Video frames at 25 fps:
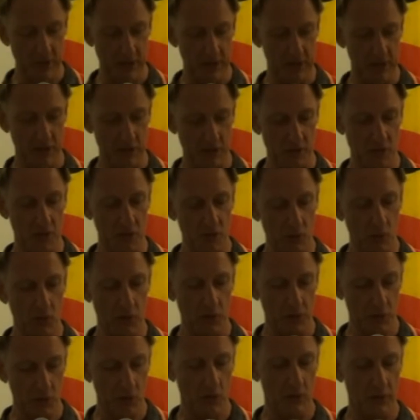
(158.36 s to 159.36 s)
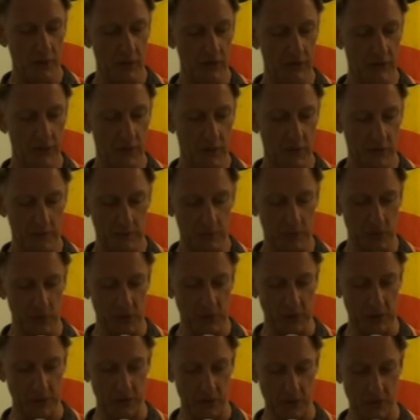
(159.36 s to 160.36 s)
containers is worth $25
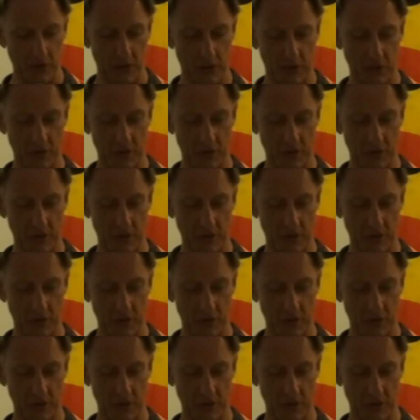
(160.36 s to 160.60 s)
million.